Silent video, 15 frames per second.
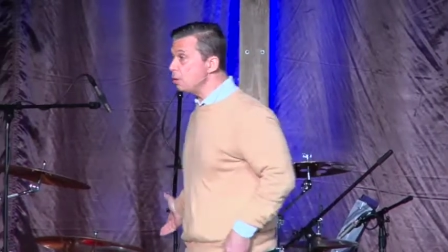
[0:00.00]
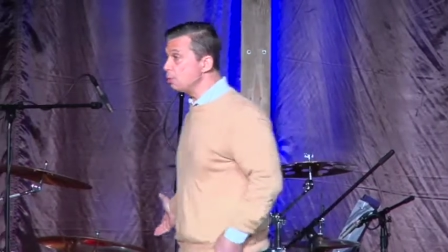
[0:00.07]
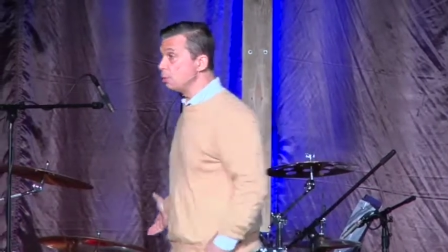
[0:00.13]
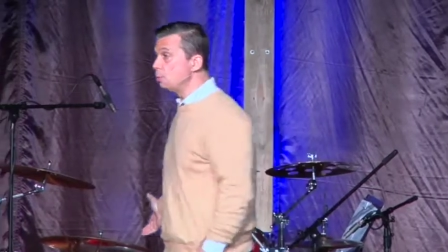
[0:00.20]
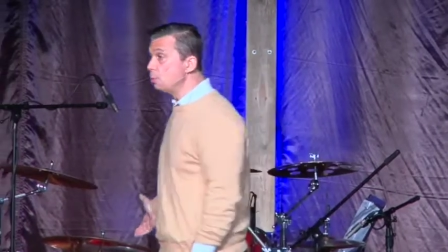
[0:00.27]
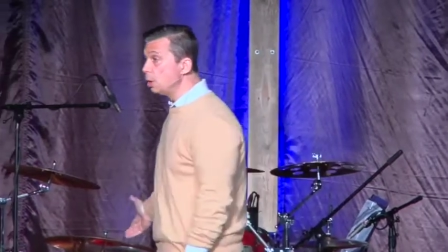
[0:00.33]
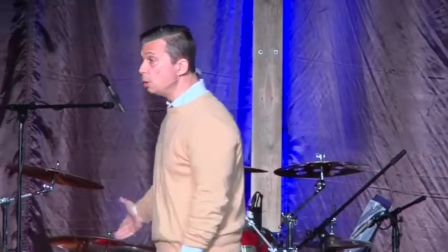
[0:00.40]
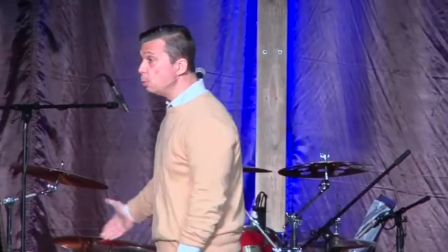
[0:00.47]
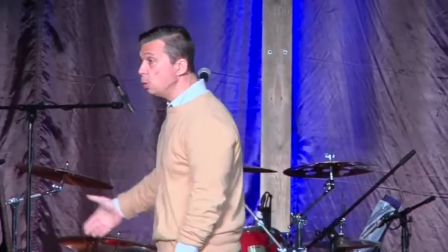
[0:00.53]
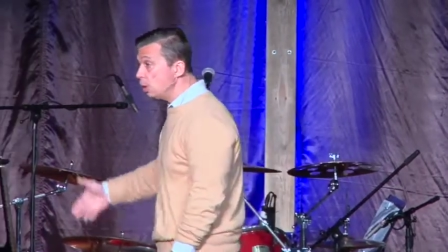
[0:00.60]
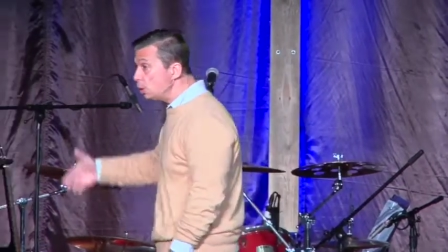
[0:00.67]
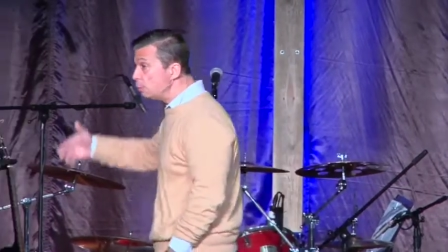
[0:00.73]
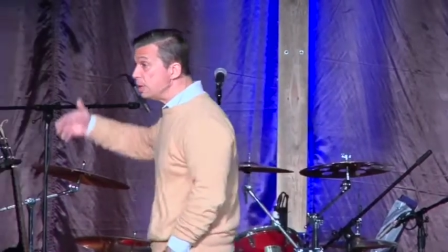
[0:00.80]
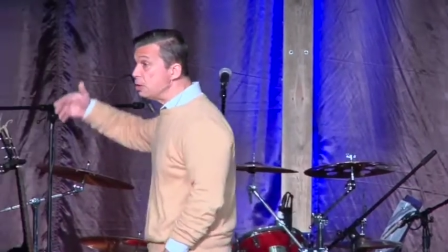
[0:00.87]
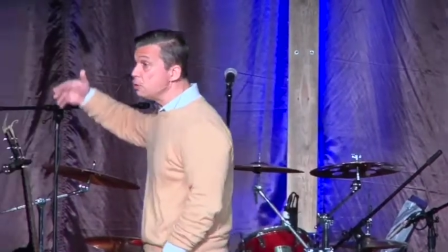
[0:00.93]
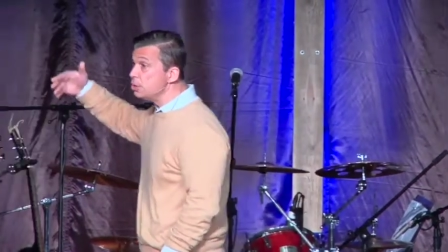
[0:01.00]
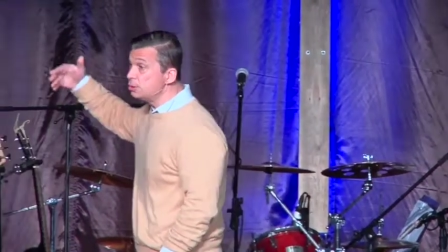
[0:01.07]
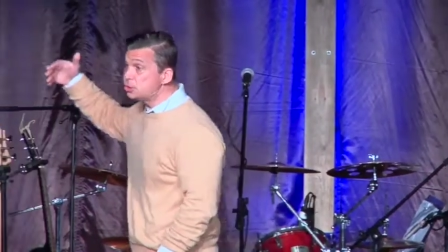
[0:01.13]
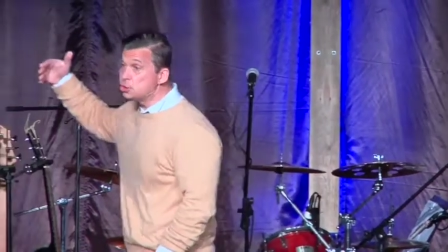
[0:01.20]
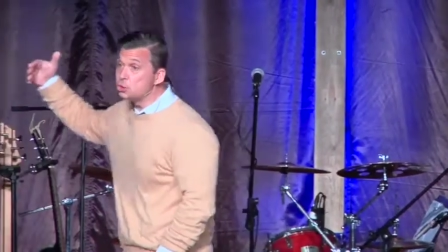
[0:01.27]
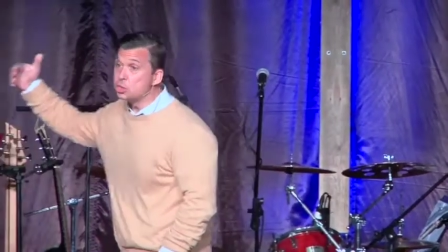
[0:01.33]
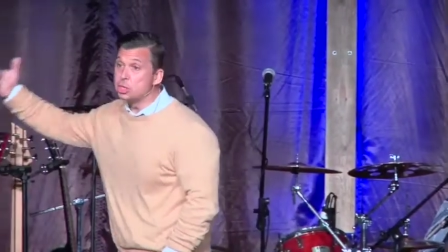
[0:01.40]
Where, where are we going
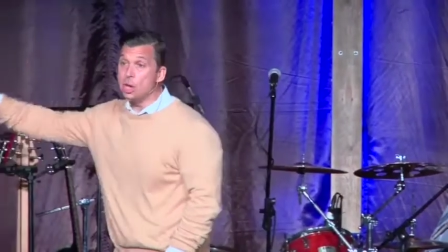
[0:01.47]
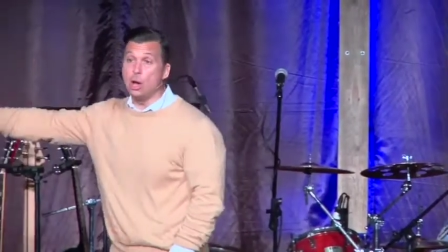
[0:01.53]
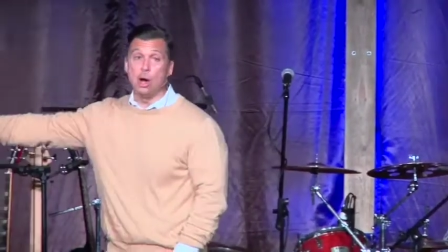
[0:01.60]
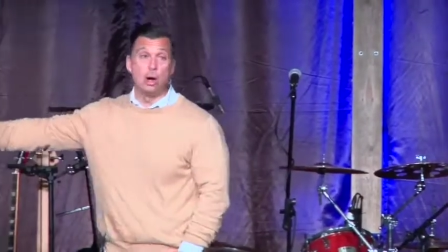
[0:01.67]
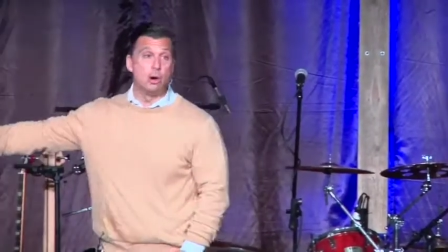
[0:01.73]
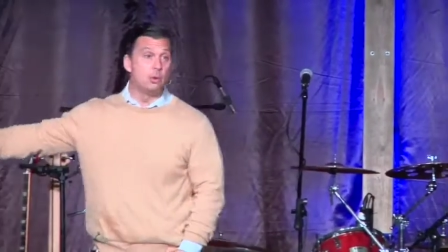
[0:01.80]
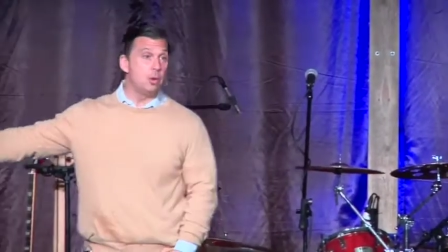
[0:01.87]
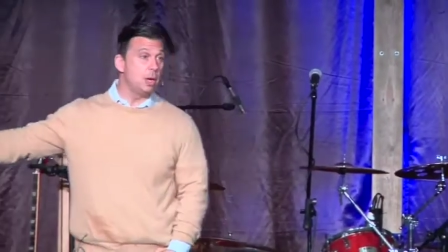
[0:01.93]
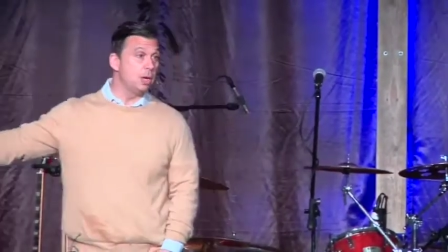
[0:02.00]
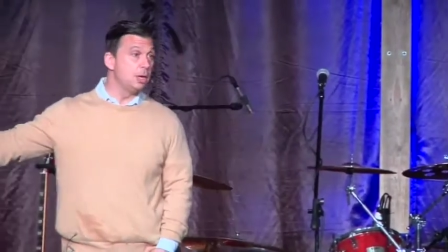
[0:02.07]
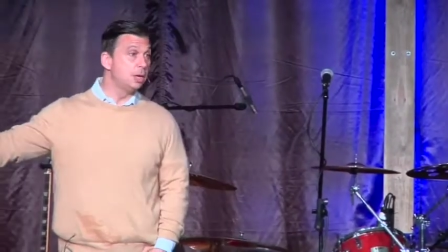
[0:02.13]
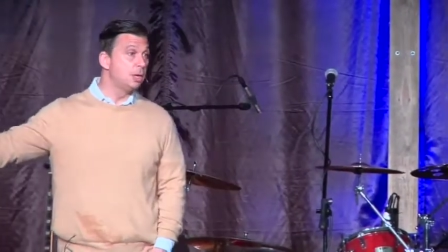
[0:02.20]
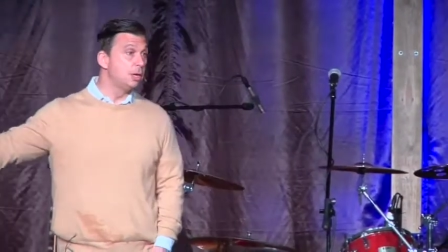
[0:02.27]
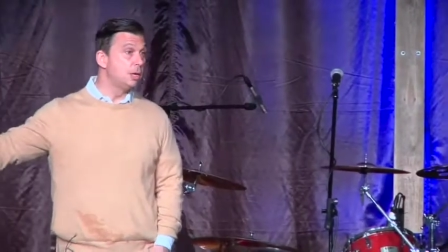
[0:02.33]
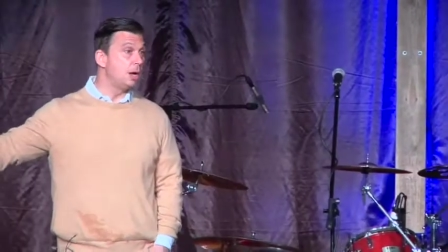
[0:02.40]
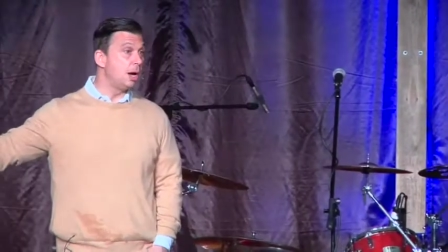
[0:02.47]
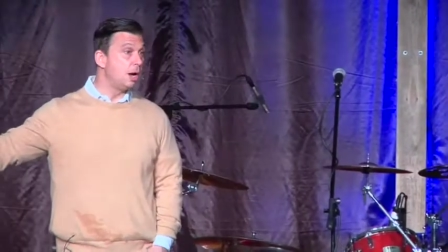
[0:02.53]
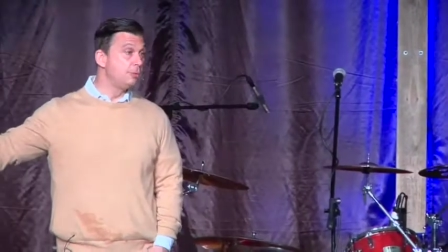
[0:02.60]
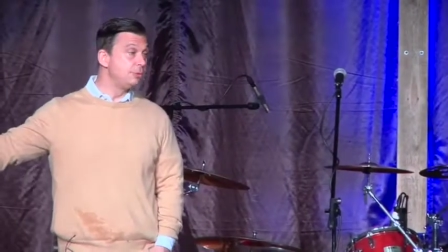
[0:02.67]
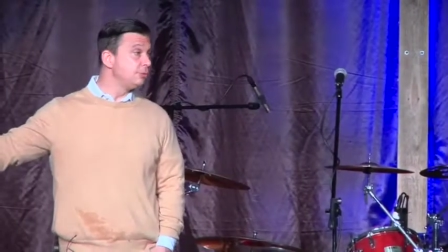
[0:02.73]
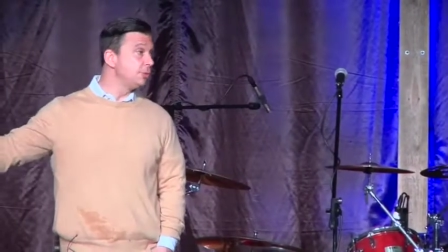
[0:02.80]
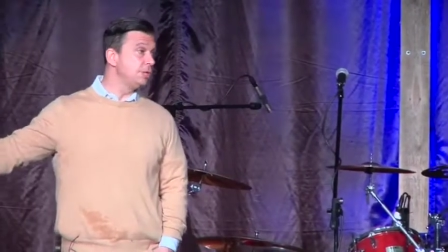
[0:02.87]
to go
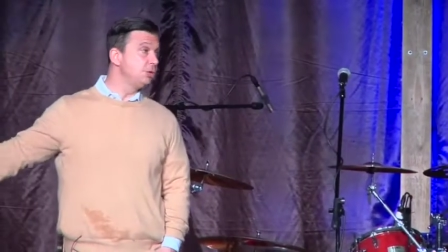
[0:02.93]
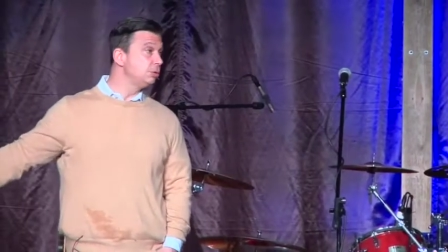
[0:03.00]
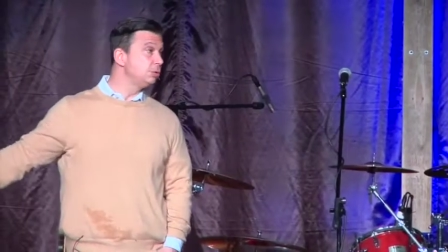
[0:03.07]
other than you,